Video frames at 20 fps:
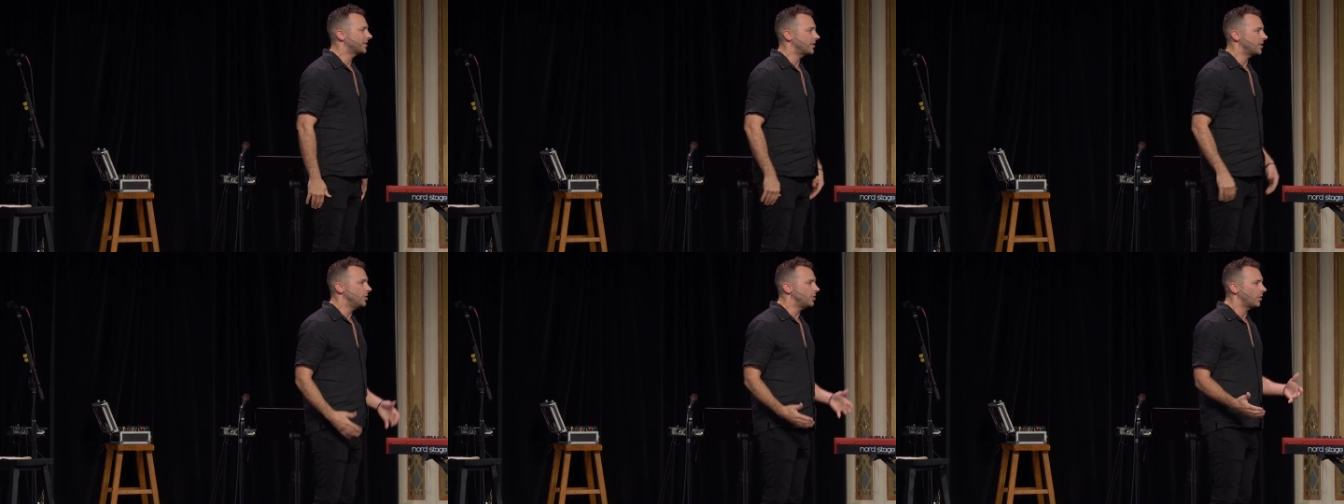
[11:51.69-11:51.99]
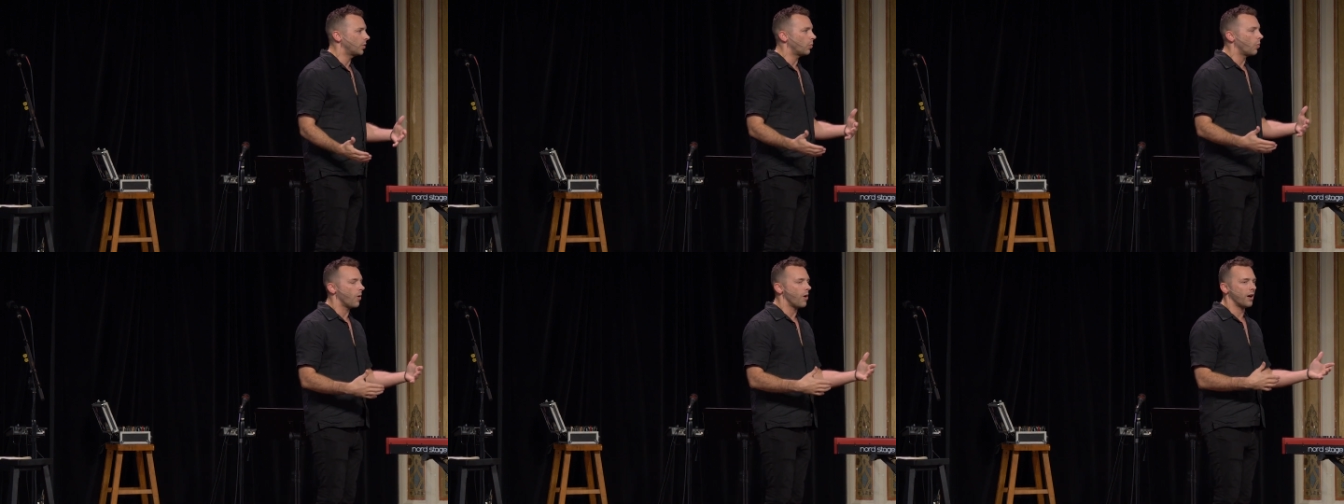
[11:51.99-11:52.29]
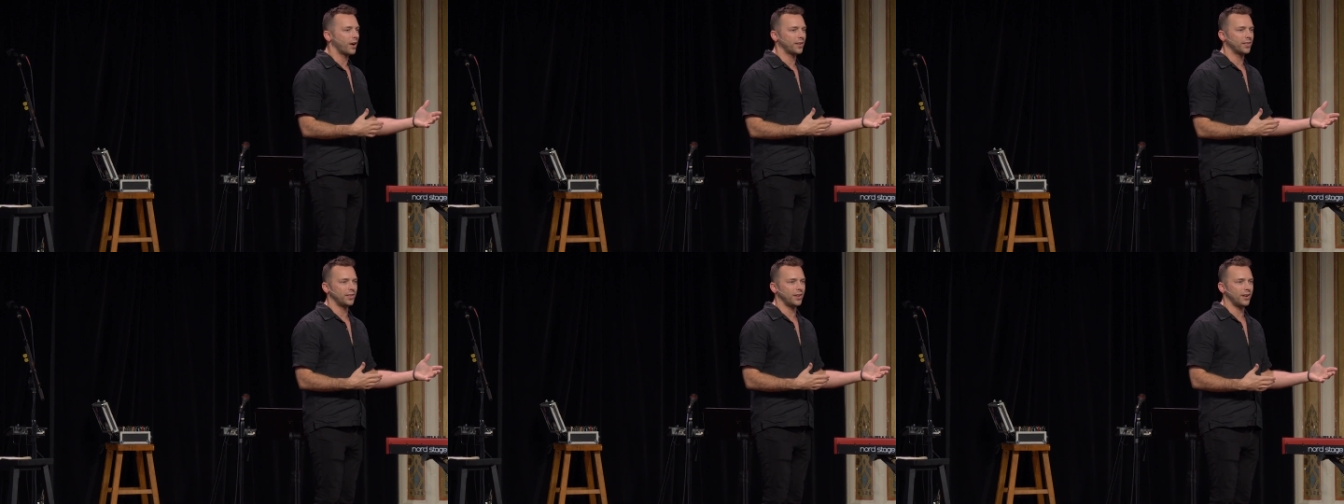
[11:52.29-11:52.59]
So that you could
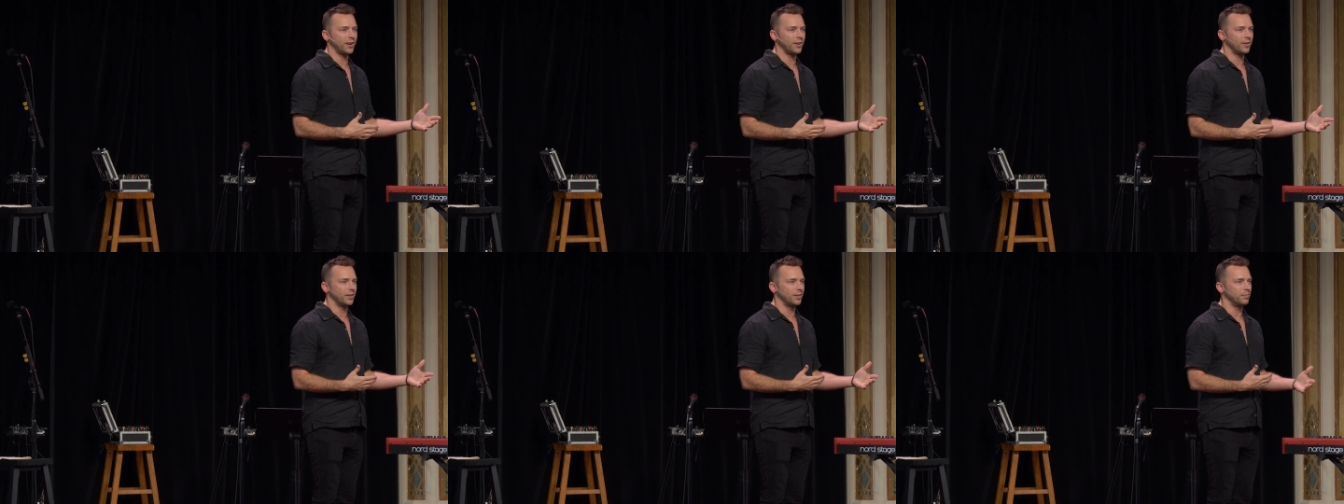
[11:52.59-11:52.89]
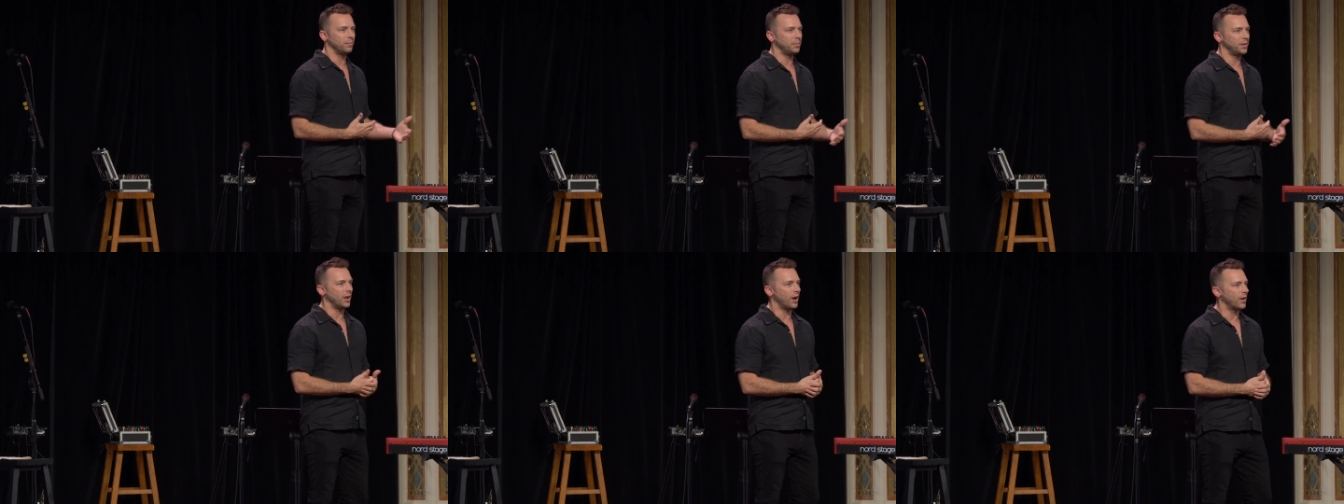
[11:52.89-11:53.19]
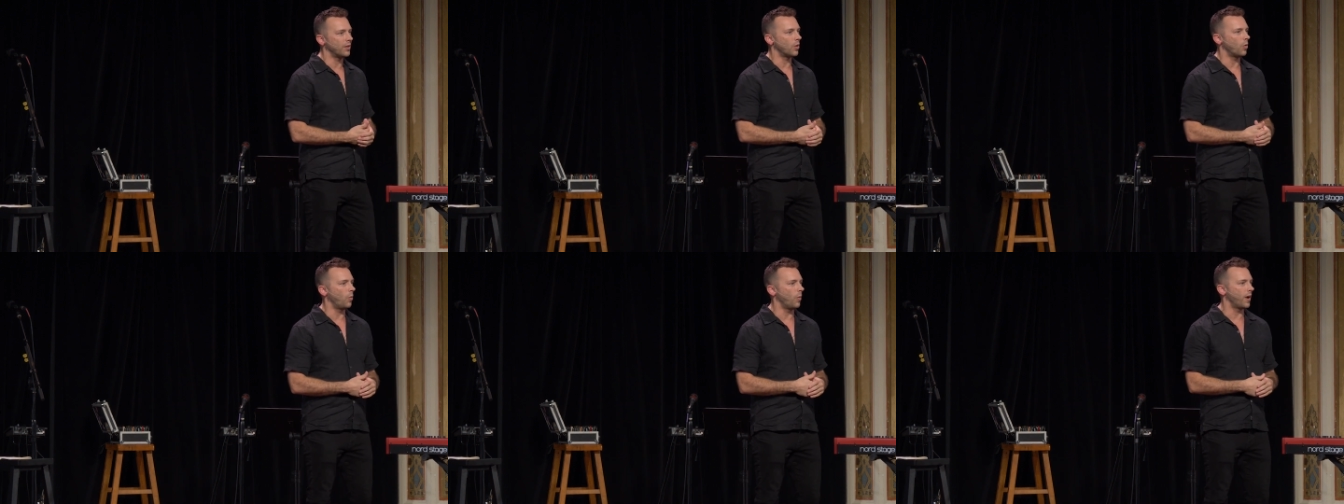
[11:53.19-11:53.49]
walk there and be
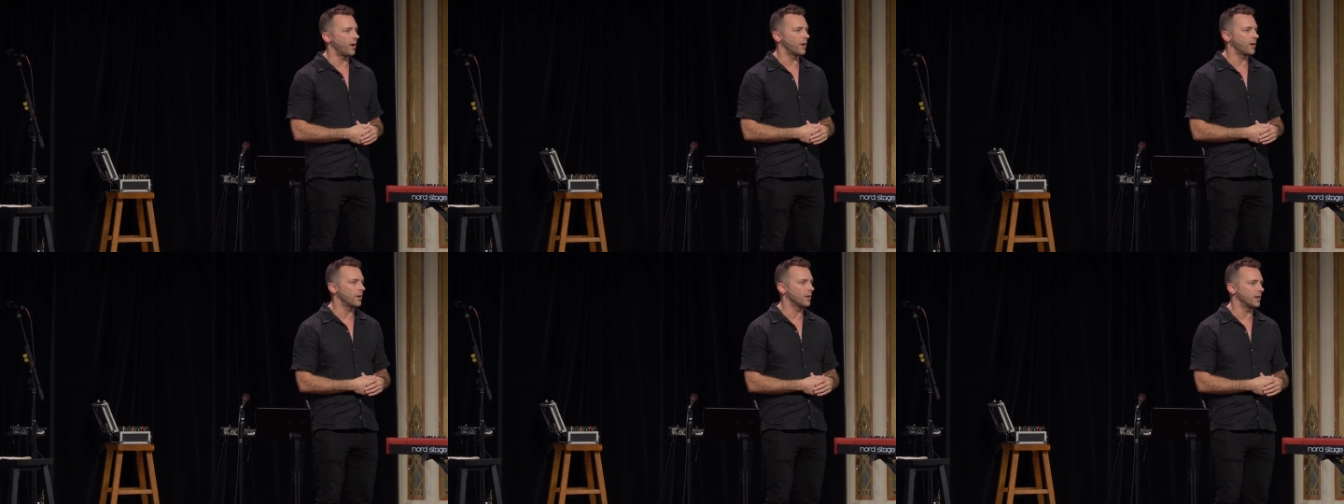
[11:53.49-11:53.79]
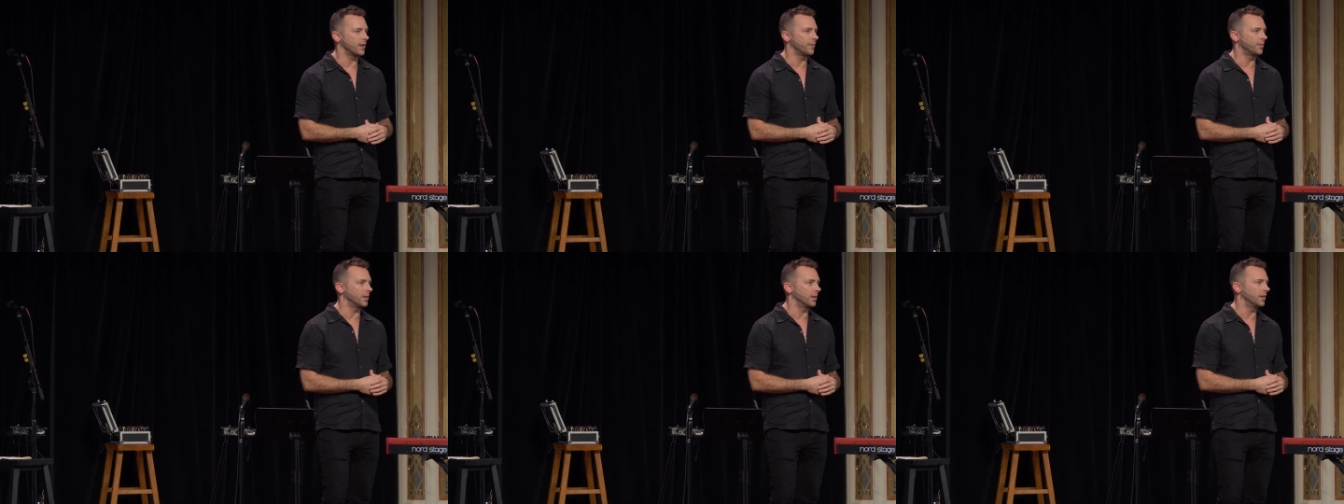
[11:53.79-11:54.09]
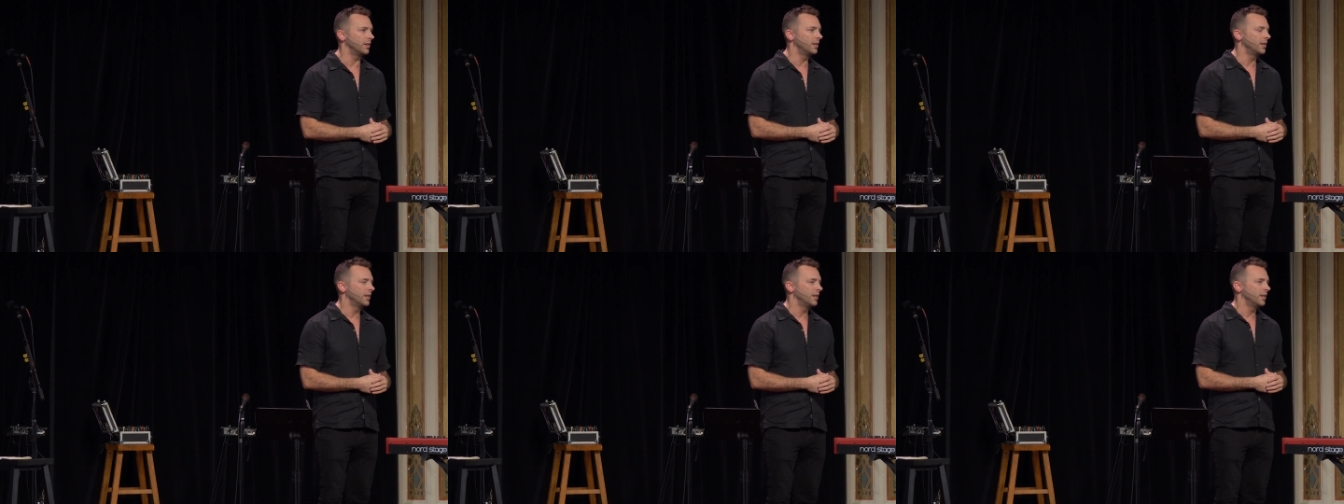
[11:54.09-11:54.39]
unaware of
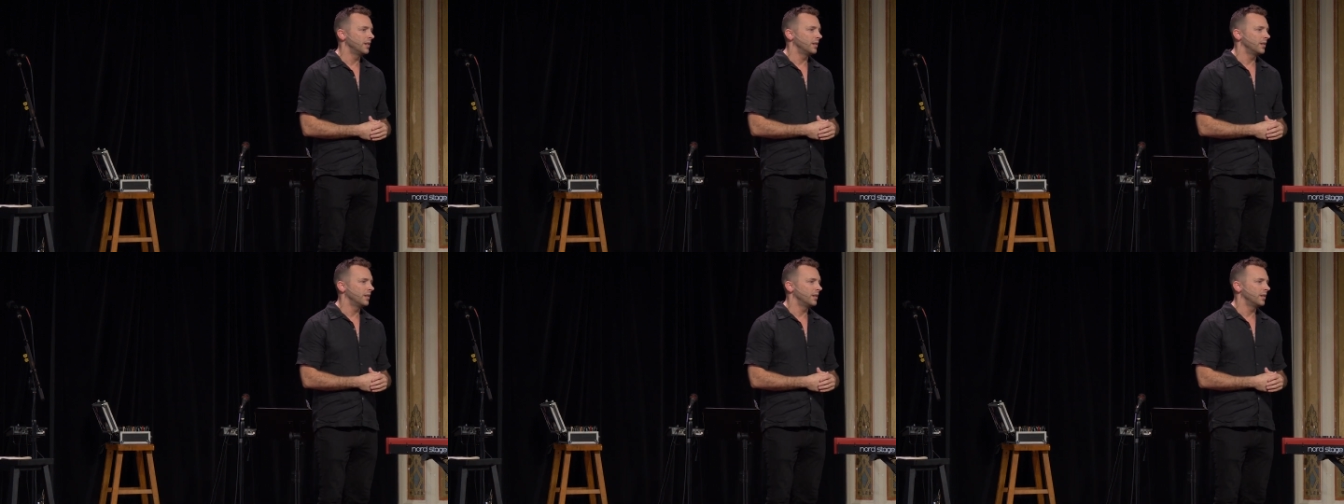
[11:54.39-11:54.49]
the